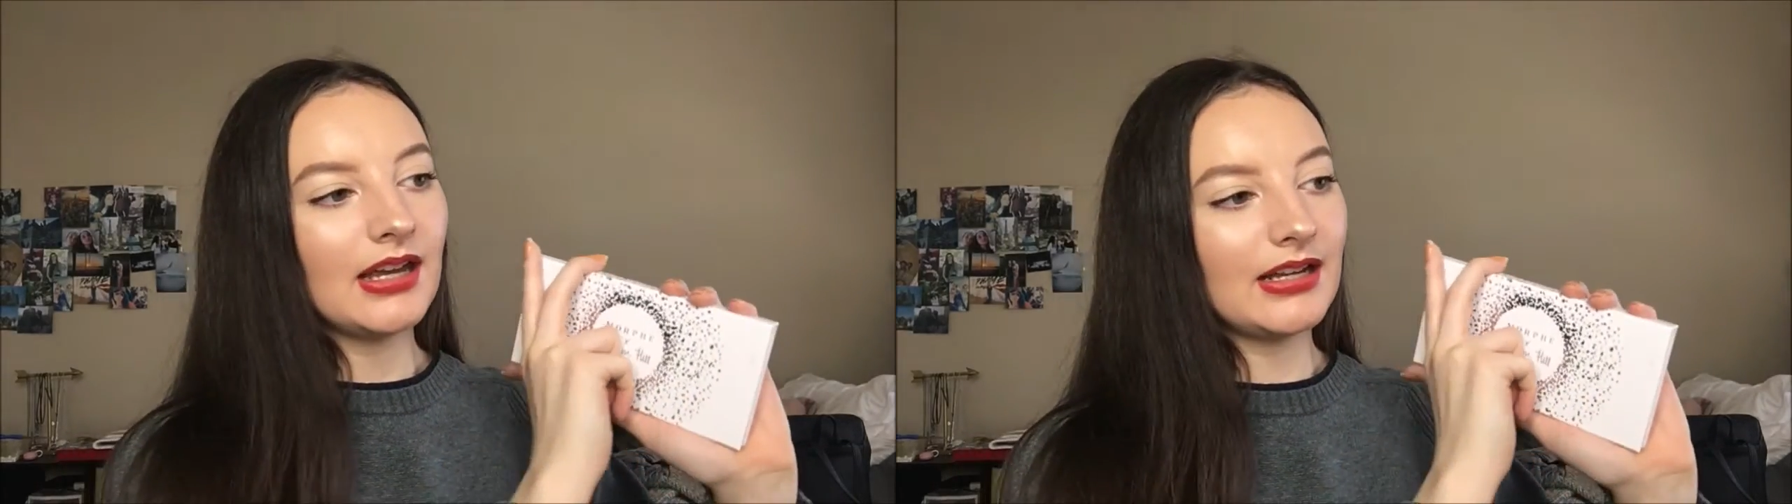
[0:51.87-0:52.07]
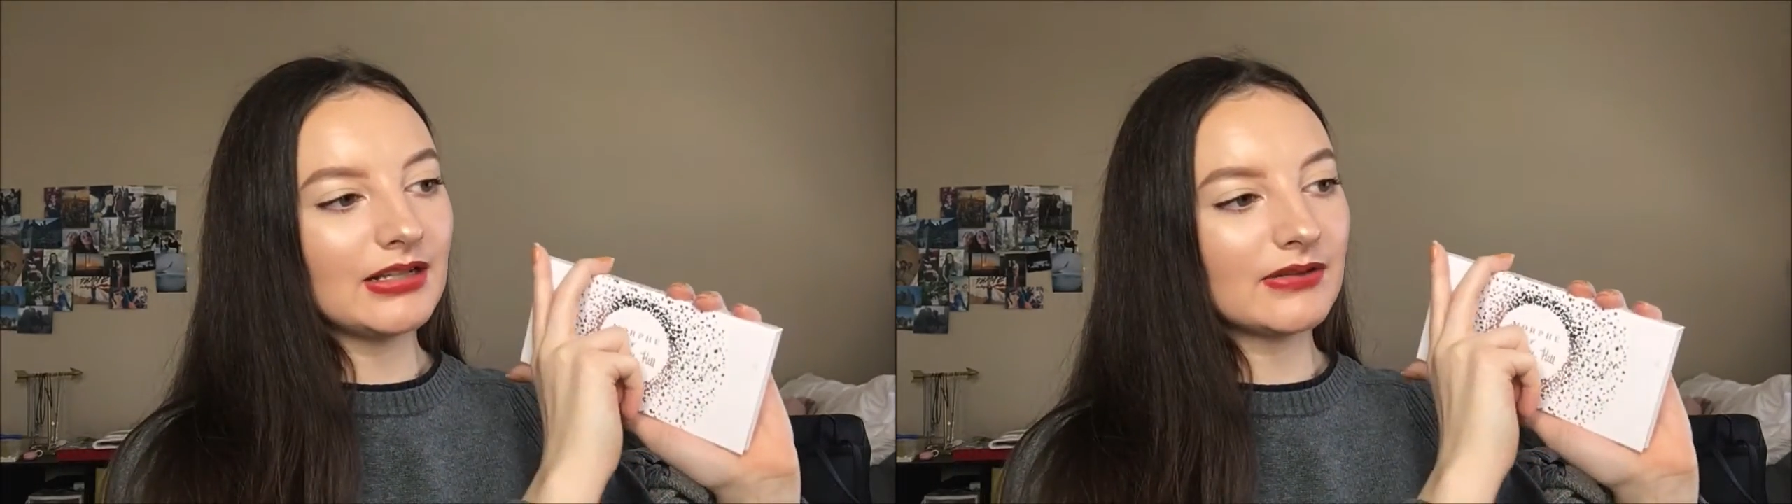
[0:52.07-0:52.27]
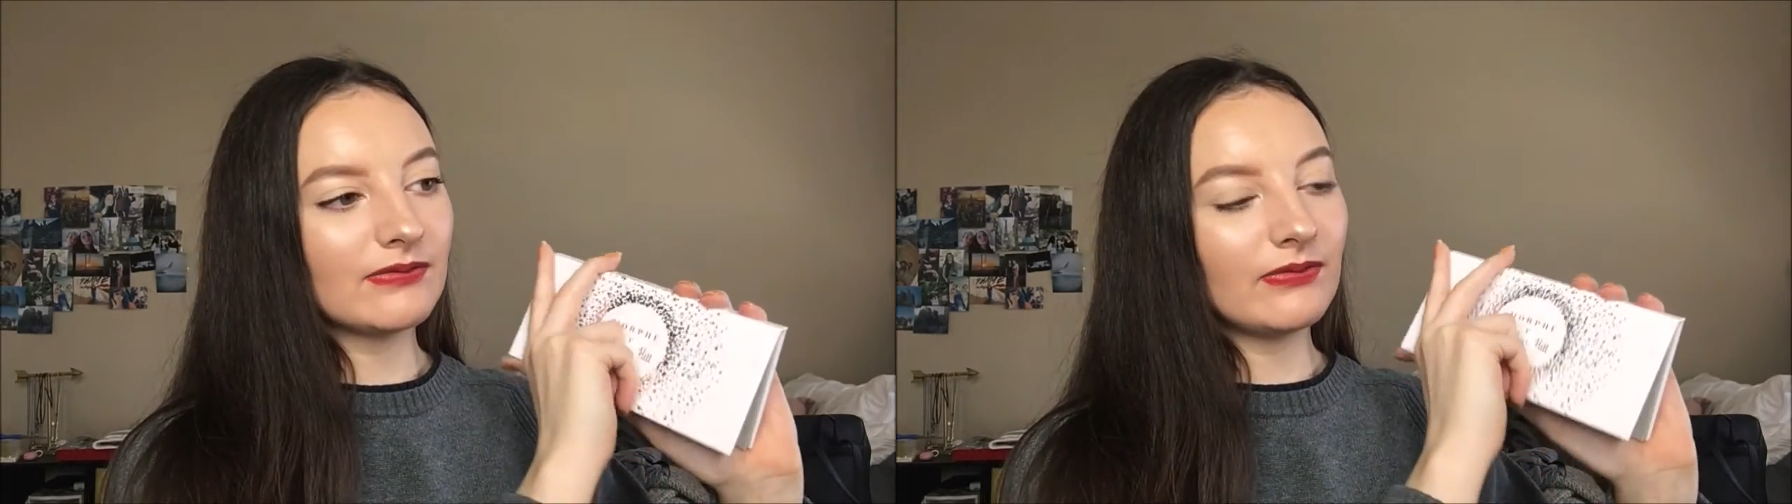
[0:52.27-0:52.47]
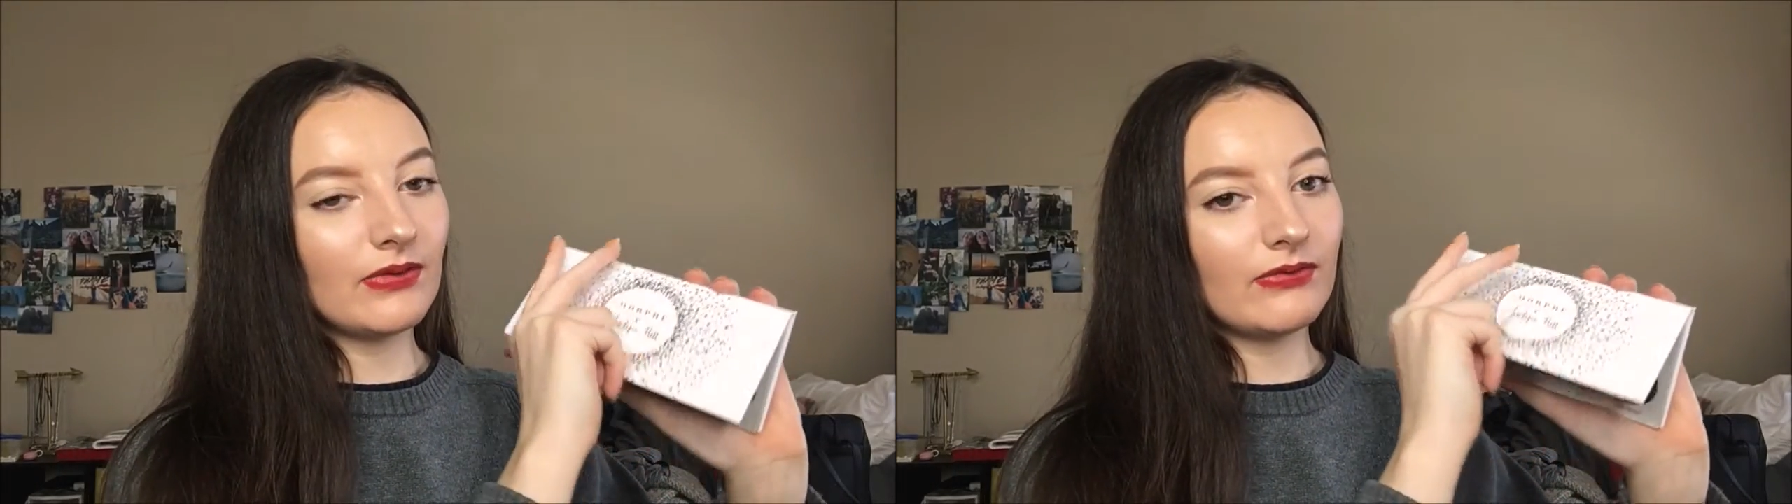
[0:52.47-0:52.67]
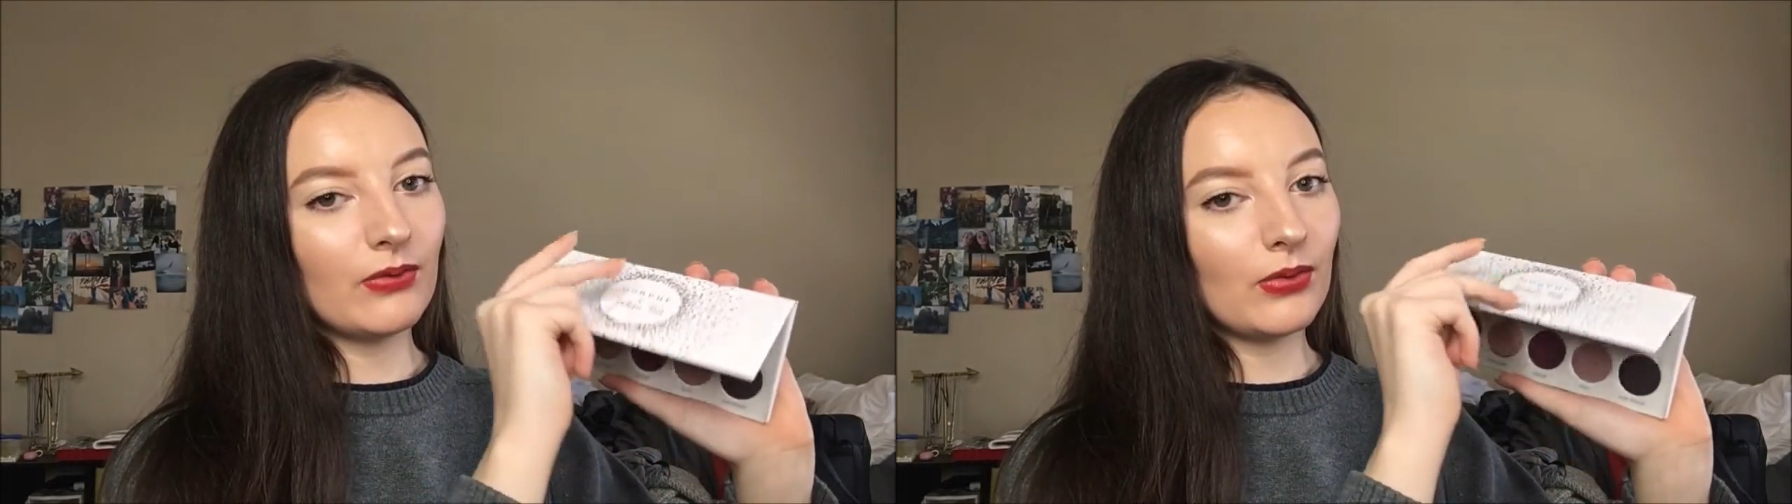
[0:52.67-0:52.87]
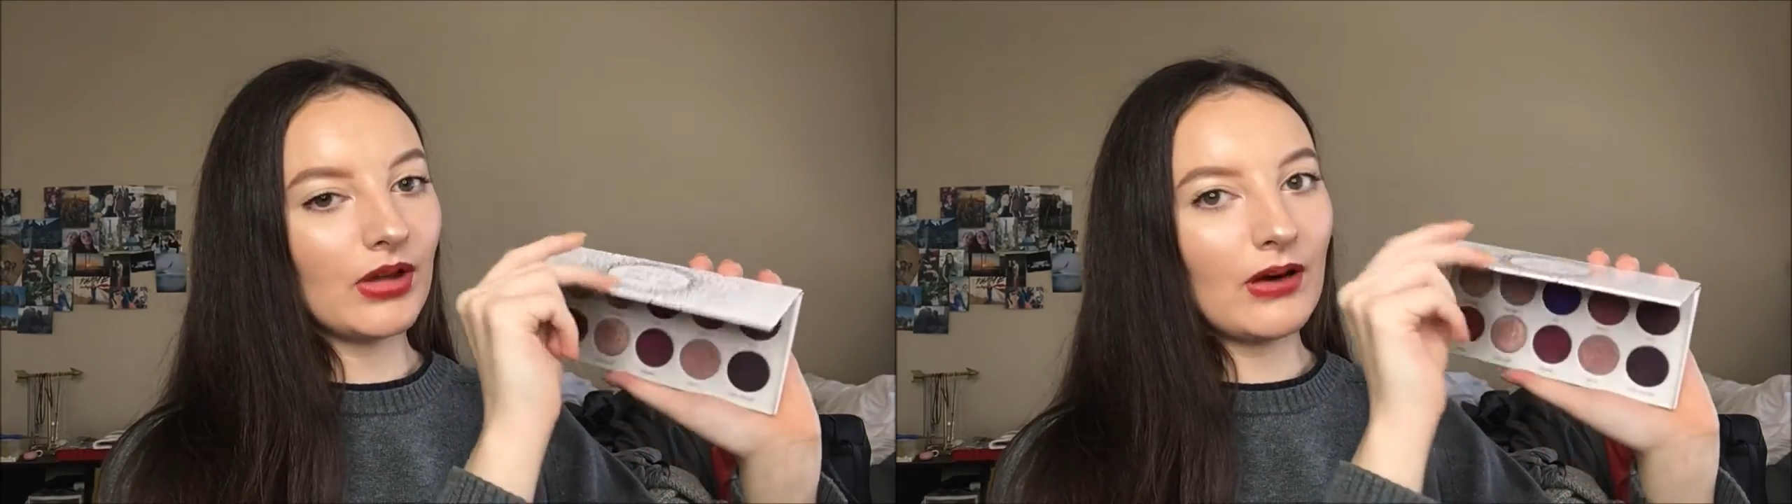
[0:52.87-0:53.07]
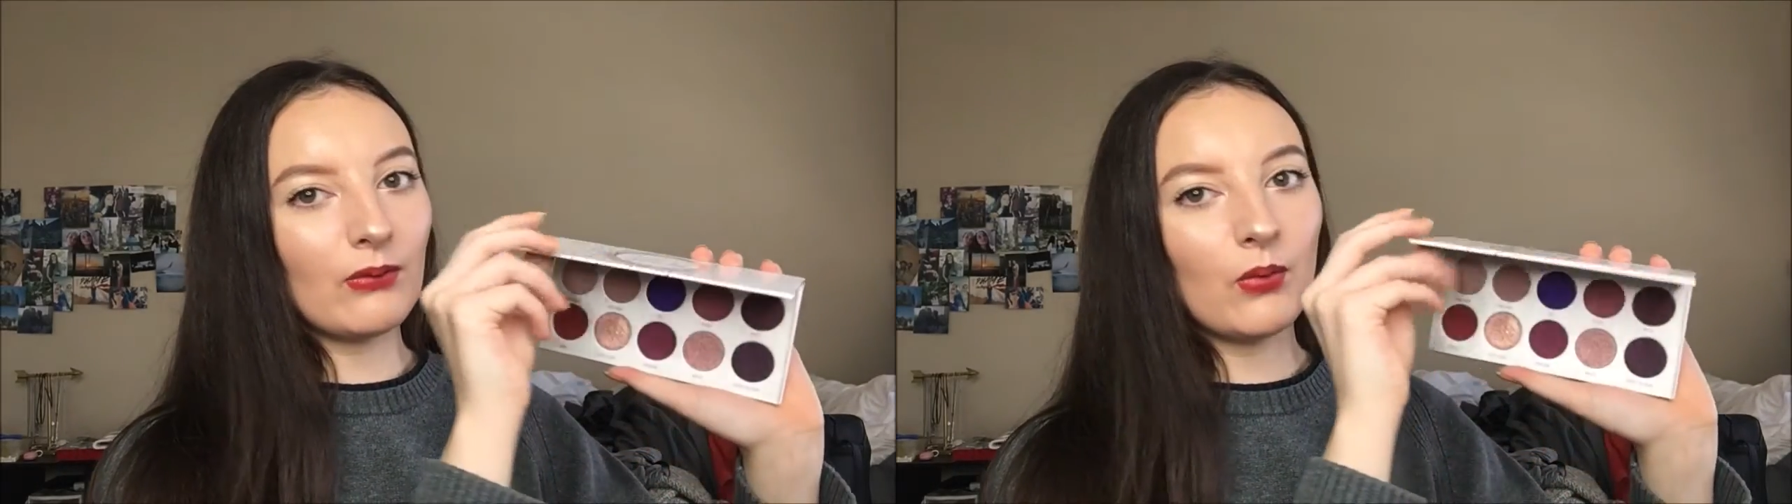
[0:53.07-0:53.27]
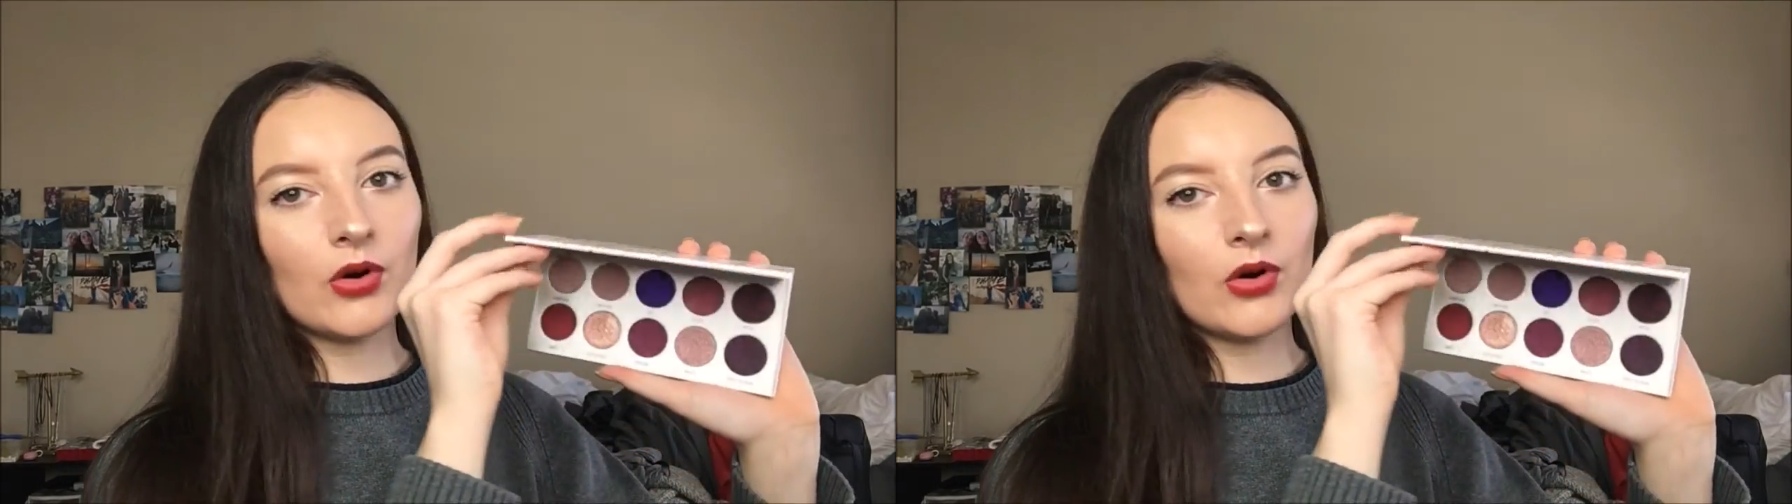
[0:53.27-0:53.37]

It is full of